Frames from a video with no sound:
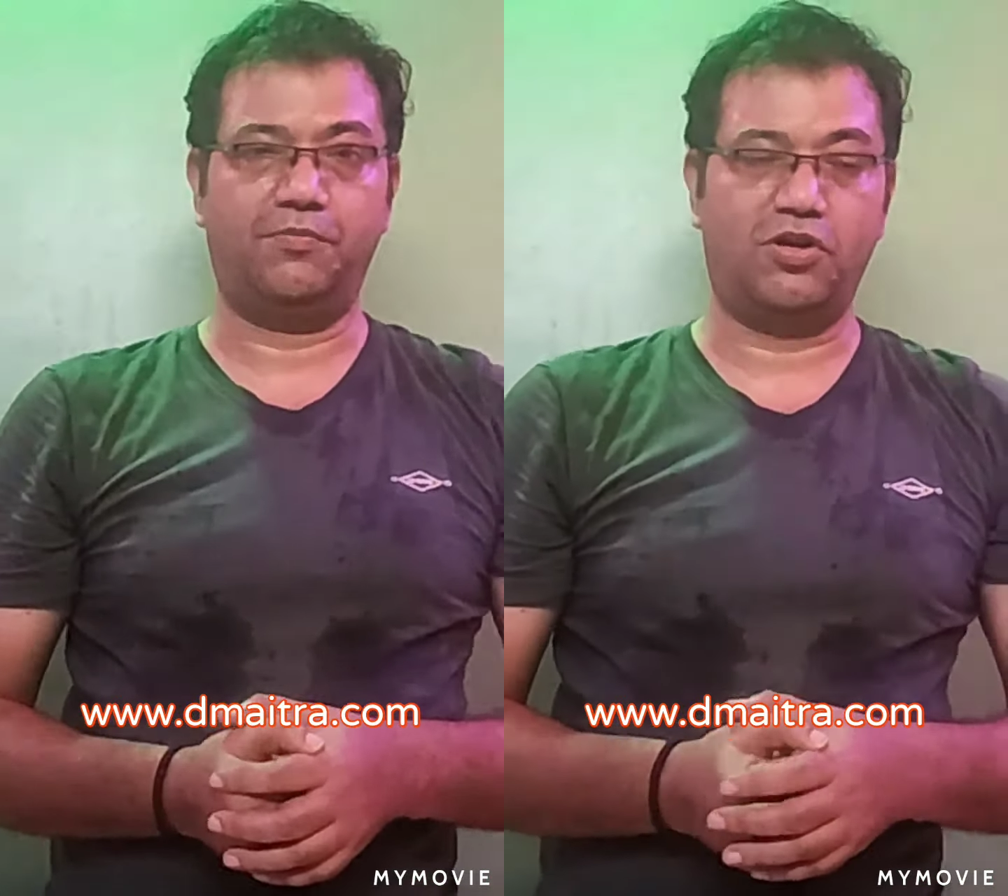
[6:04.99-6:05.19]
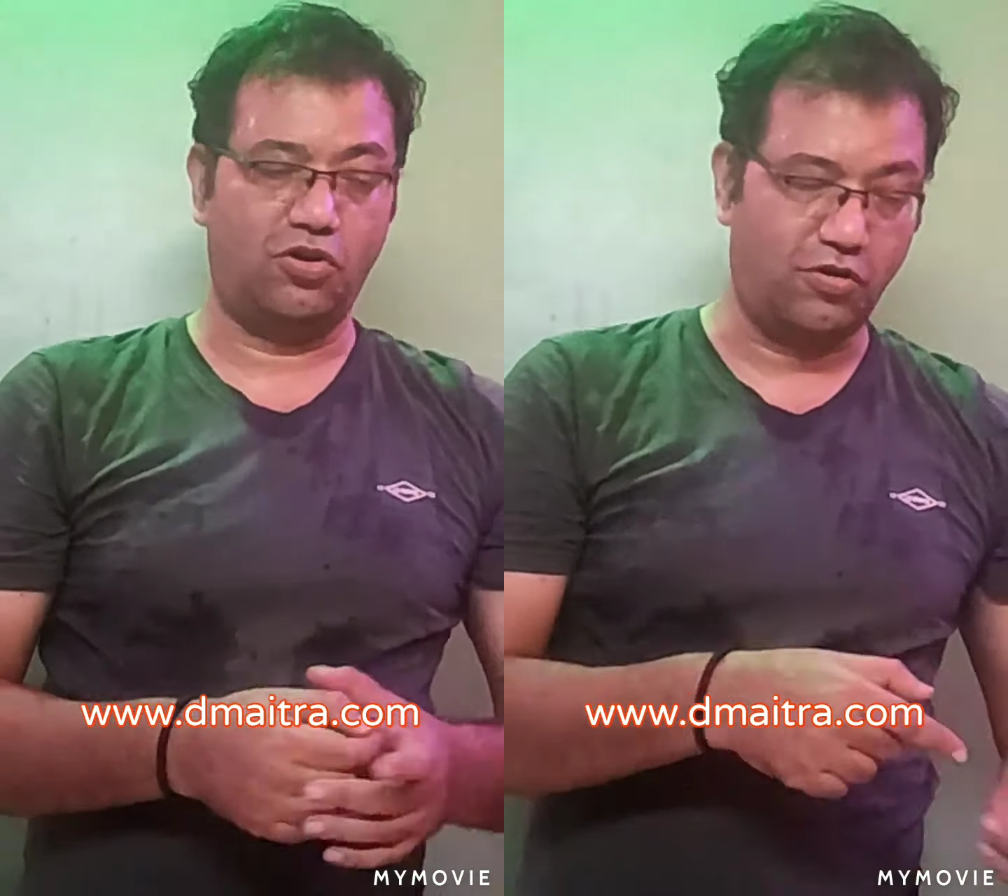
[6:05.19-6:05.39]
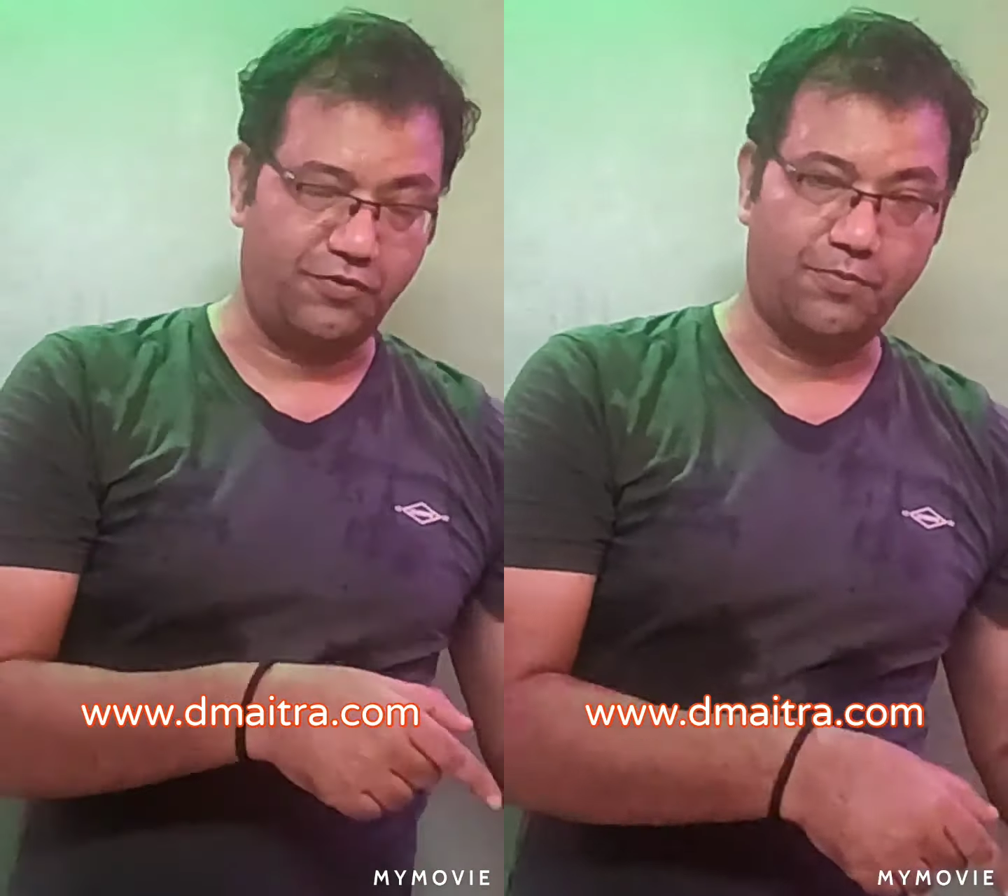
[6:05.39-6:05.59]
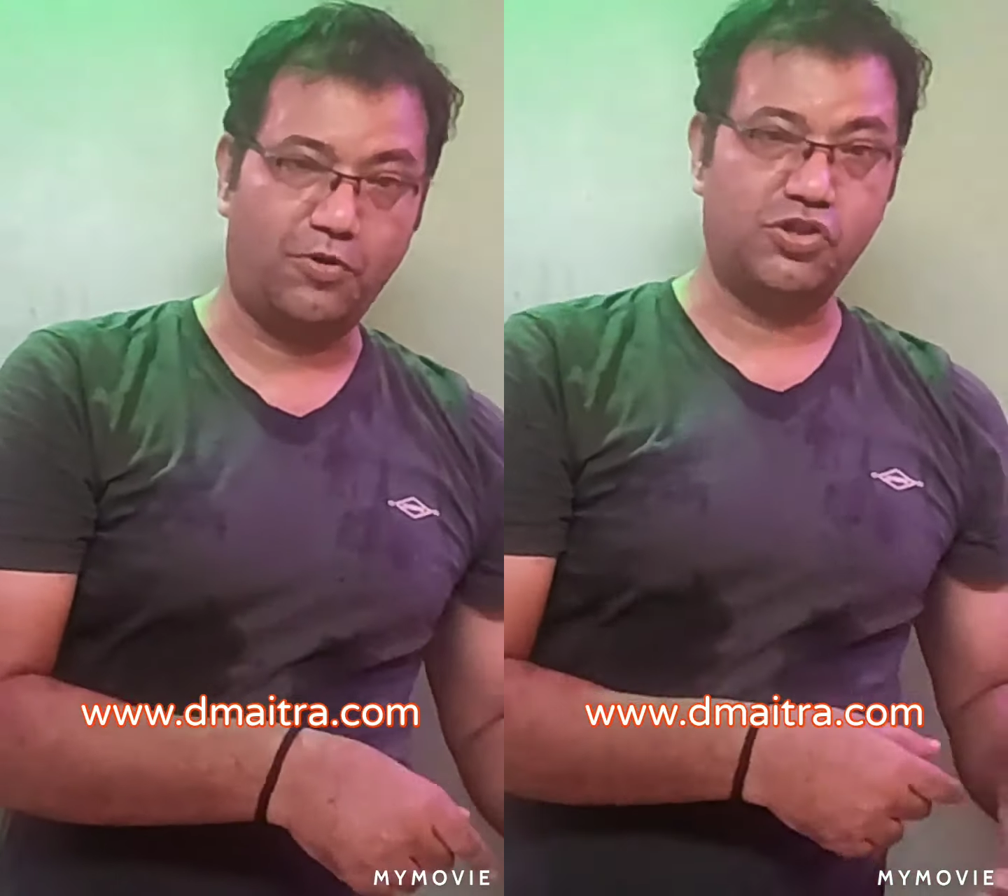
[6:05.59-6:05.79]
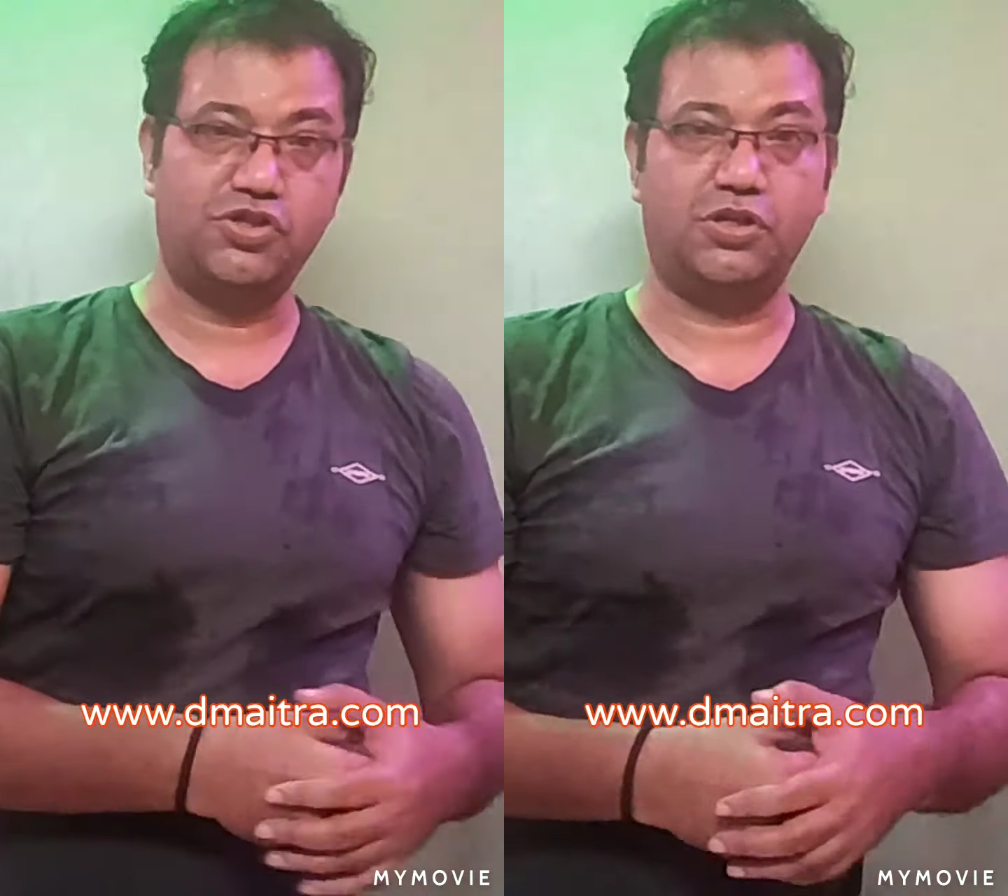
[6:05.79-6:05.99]
because of your
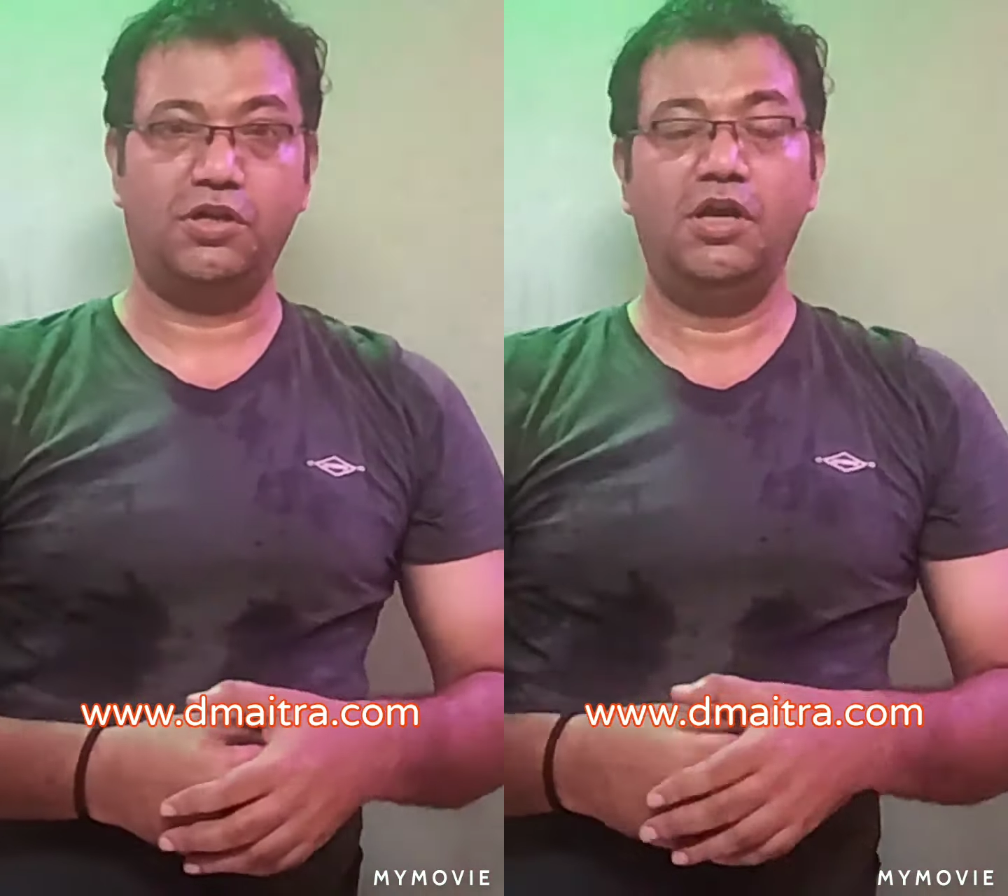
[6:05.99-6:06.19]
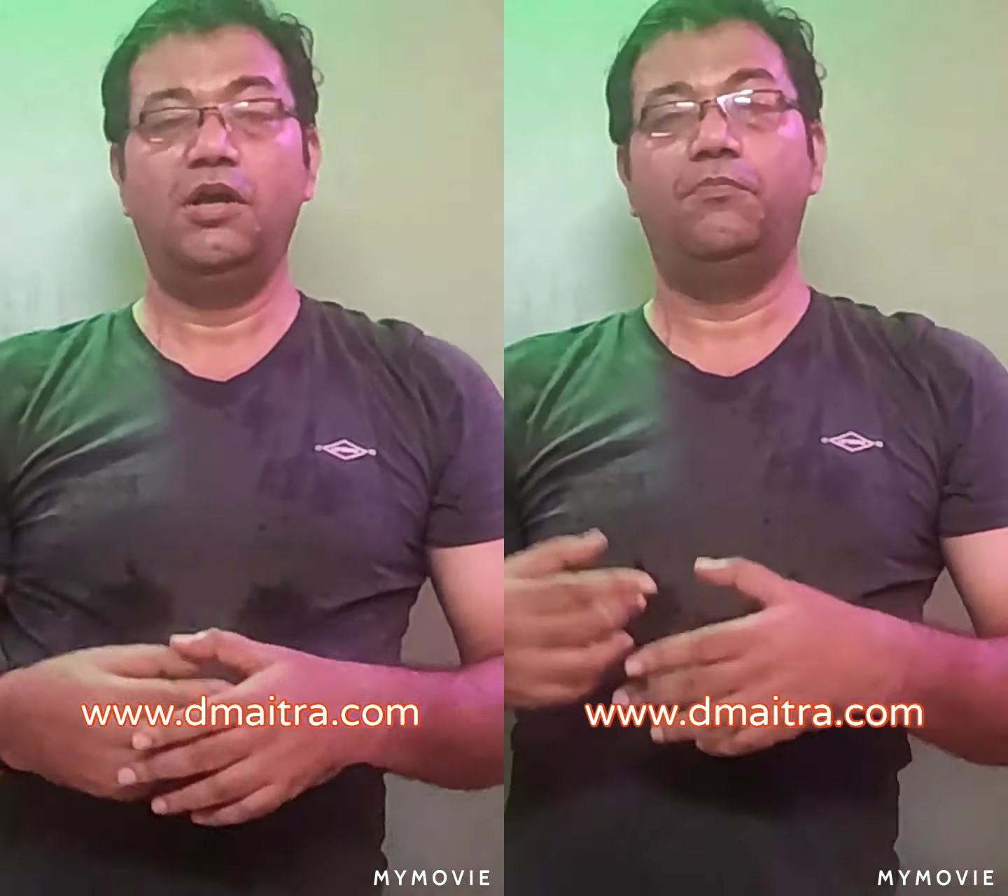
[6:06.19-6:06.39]
posture,